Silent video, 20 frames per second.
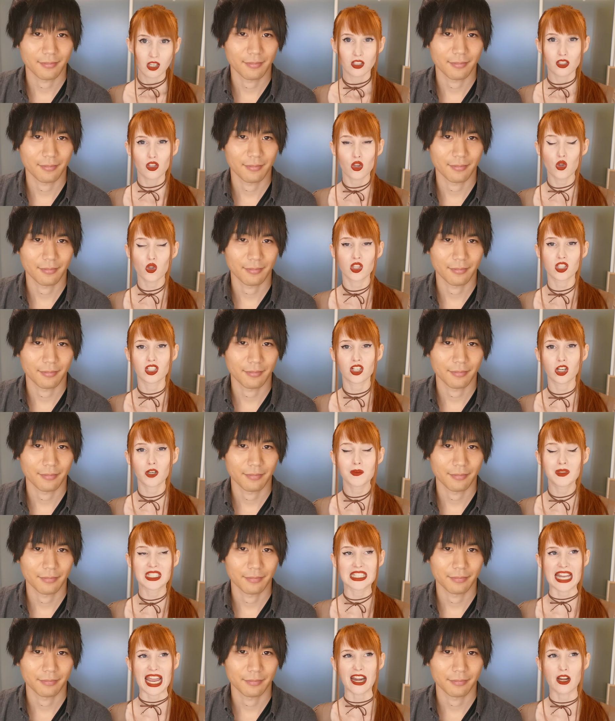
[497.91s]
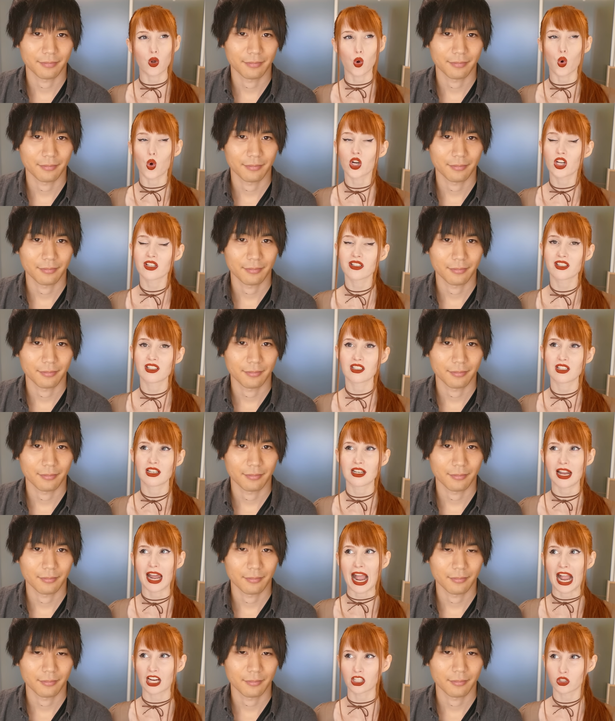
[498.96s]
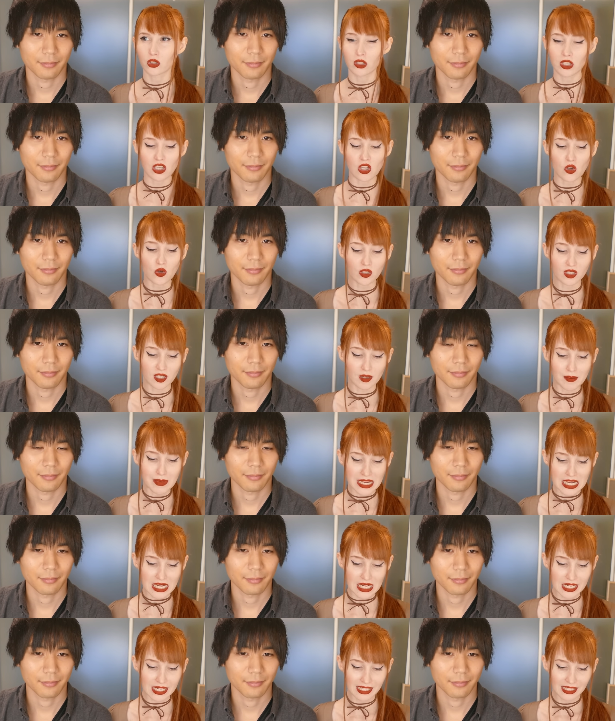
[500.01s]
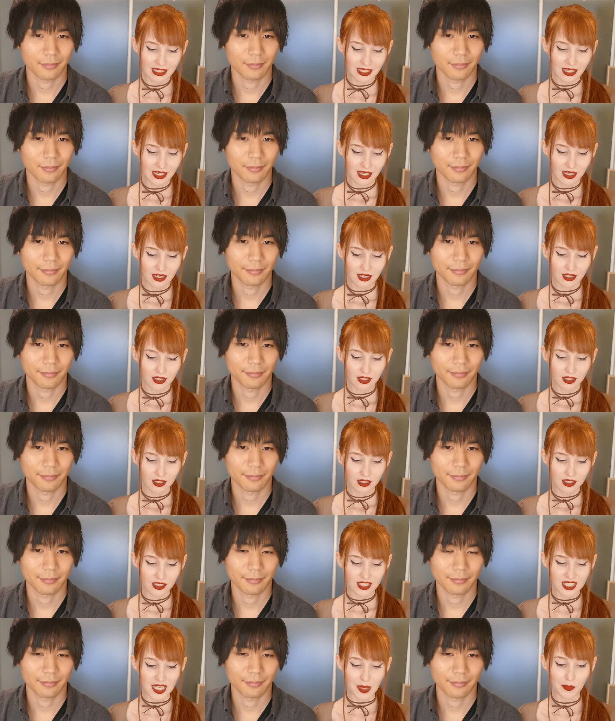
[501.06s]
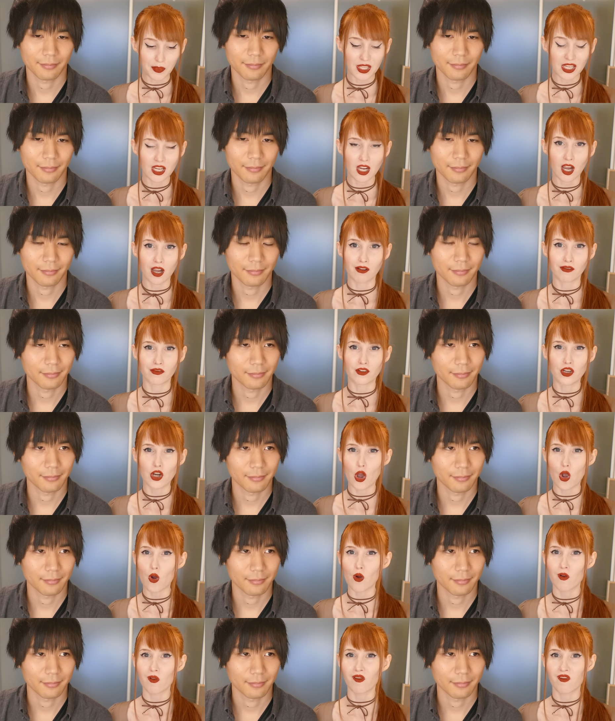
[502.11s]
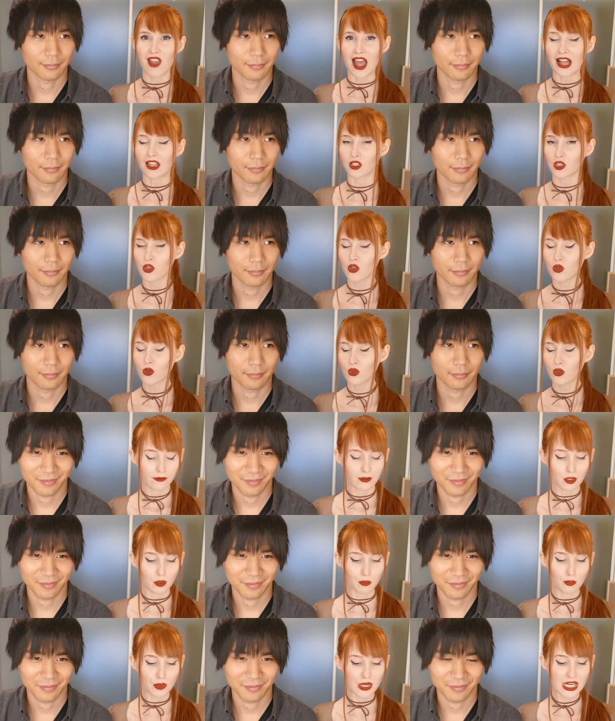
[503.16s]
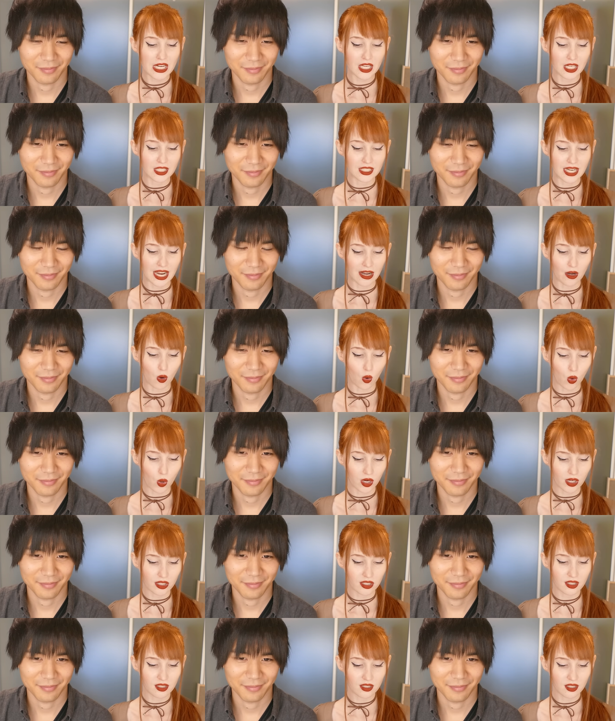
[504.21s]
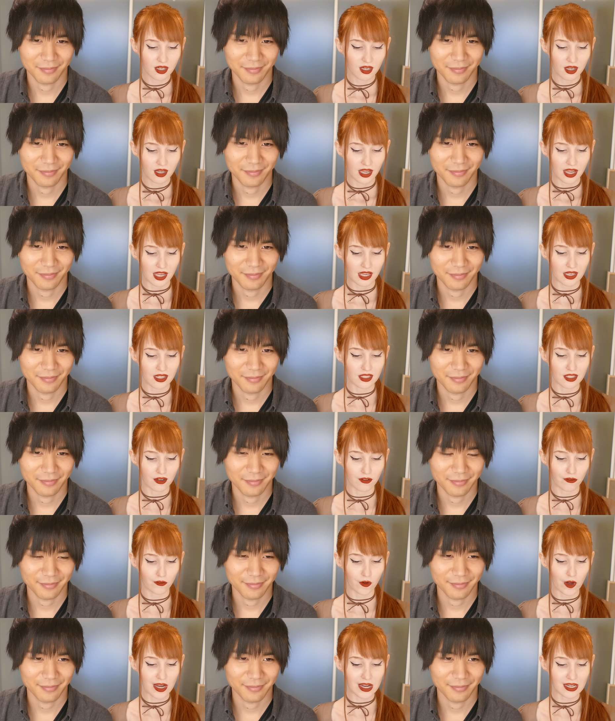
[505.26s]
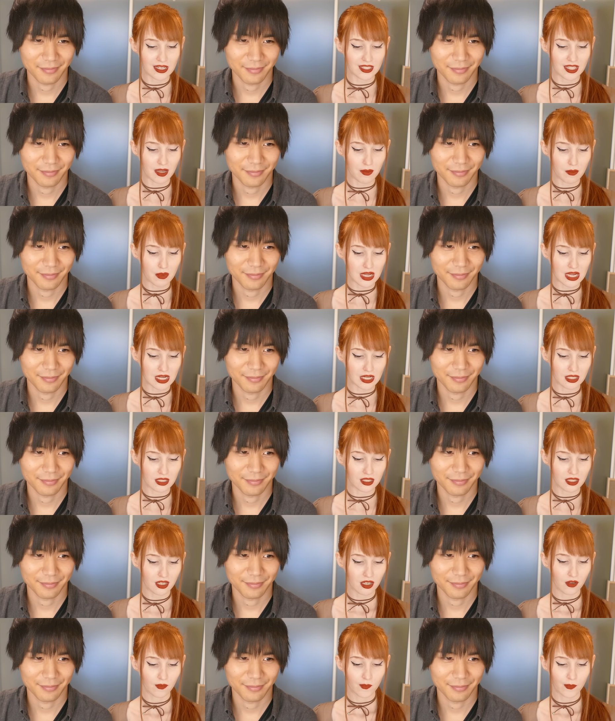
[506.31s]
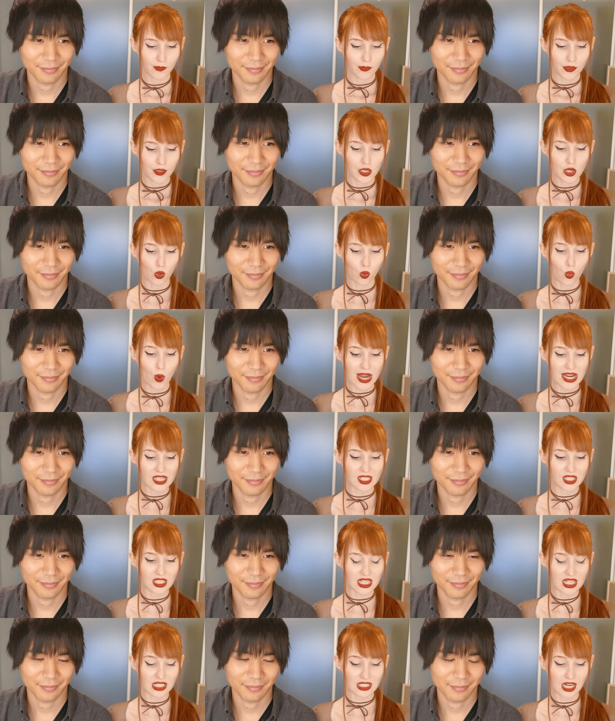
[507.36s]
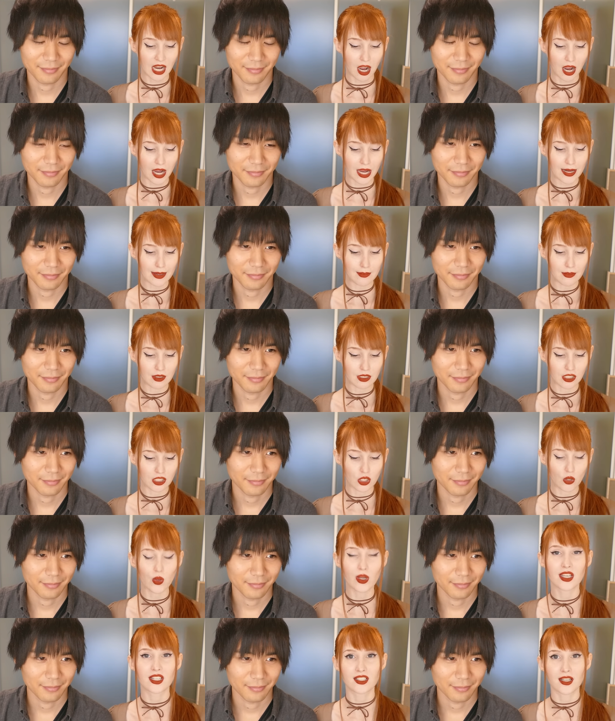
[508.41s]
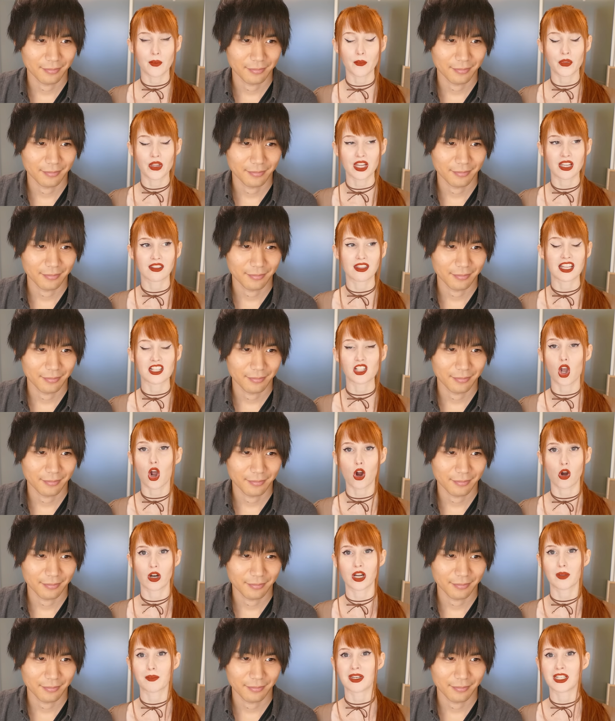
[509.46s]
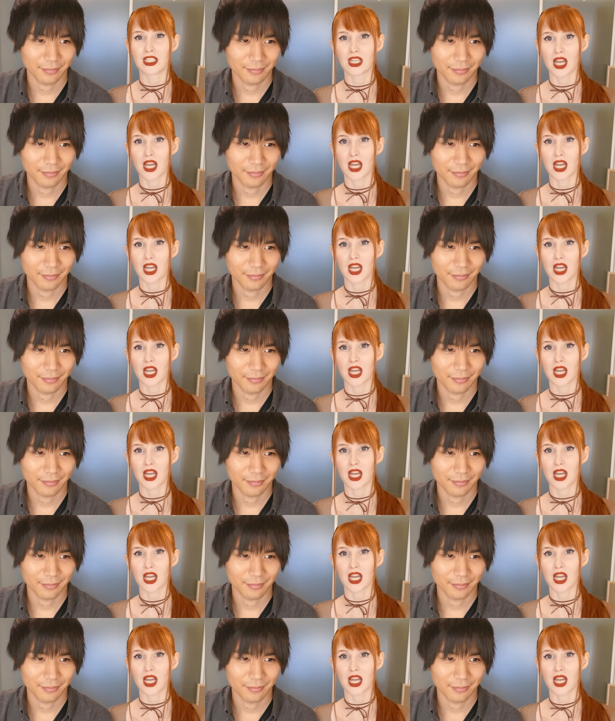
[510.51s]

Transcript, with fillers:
Speaker 1: So the term dead horse actually used to mean something of no value. So, beating a dead horse is a phrase that means you're wasting time doing something that's already been